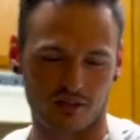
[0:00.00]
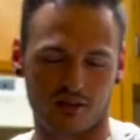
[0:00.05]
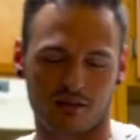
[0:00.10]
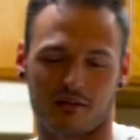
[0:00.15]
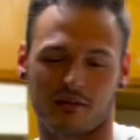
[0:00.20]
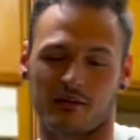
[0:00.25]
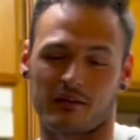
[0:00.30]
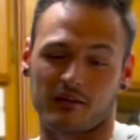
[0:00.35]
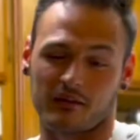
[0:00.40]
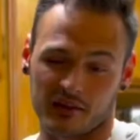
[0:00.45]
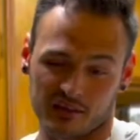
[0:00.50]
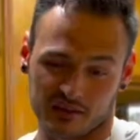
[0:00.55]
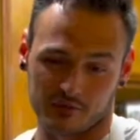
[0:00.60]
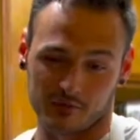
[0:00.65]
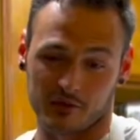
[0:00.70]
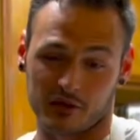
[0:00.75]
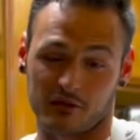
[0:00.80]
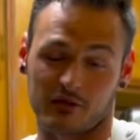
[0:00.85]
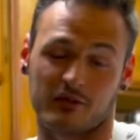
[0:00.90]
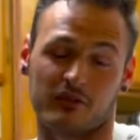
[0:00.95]
It lets me
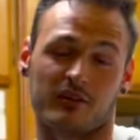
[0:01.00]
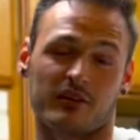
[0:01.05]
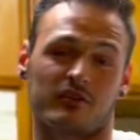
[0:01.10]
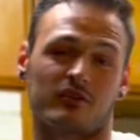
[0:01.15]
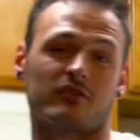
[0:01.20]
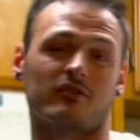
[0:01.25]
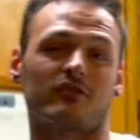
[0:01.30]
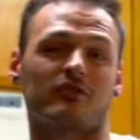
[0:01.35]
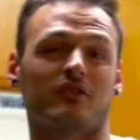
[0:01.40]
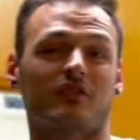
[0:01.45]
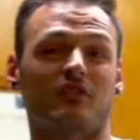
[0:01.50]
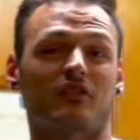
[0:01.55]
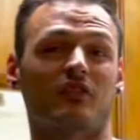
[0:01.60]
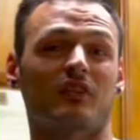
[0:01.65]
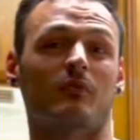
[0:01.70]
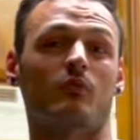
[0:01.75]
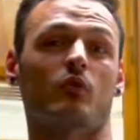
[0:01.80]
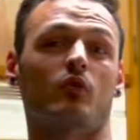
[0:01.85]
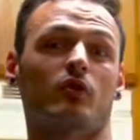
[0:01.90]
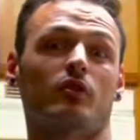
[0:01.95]
know that you guys are interested in
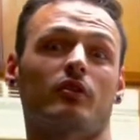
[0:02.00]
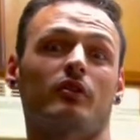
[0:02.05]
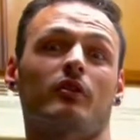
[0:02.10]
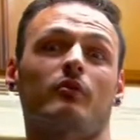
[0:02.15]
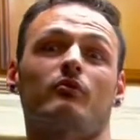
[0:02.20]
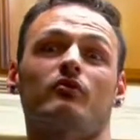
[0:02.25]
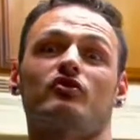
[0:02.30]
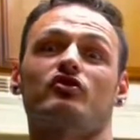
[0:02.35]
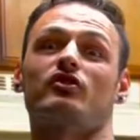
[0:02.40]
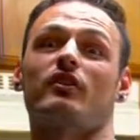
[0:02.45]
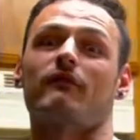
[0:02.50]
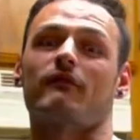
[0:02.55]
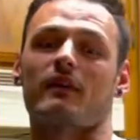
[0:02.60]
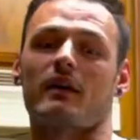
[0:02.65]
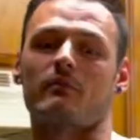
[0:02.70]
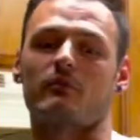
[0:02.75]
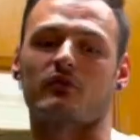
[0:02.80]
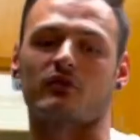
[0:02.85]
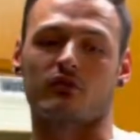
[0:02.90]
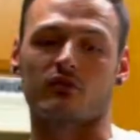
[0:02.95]
seeing more Cooking with Chef
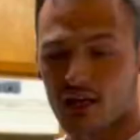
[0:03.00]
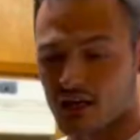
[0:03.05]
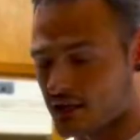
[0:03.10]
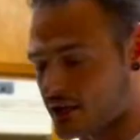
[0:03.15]
episodes.